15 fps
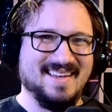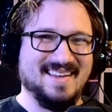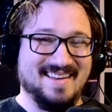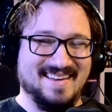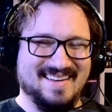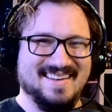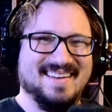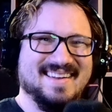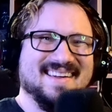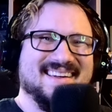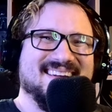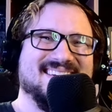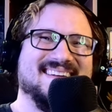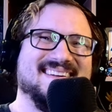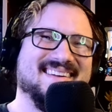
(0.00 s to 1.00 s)

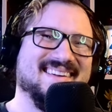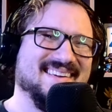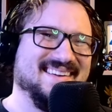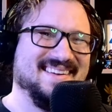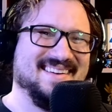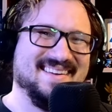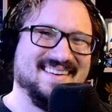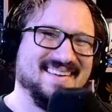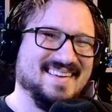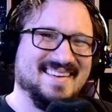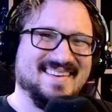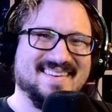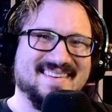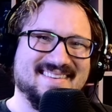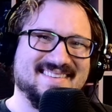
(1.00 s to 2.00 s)

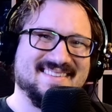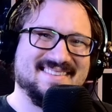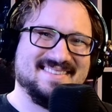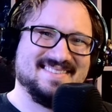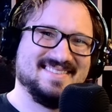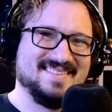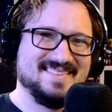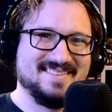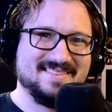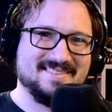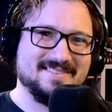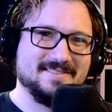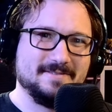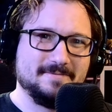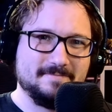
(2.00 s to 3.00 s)

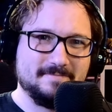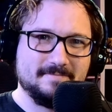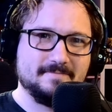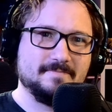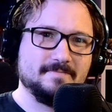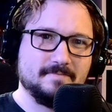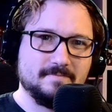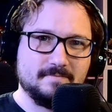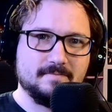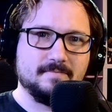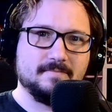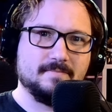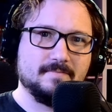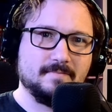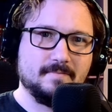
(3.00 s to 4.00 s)

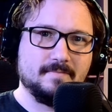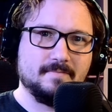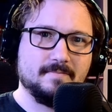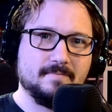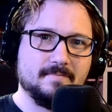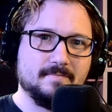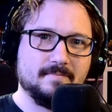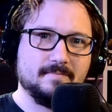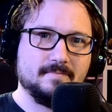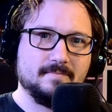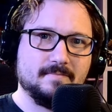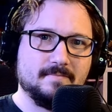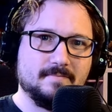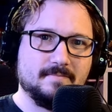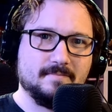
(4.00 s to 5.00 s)

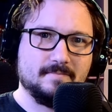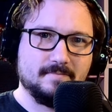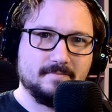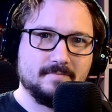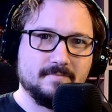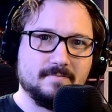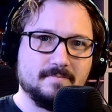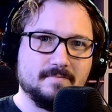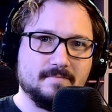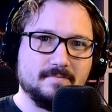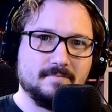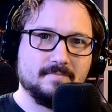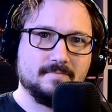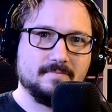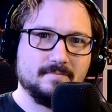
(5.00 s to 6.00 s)

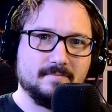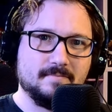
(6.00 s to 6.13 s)
This person isn't speaking.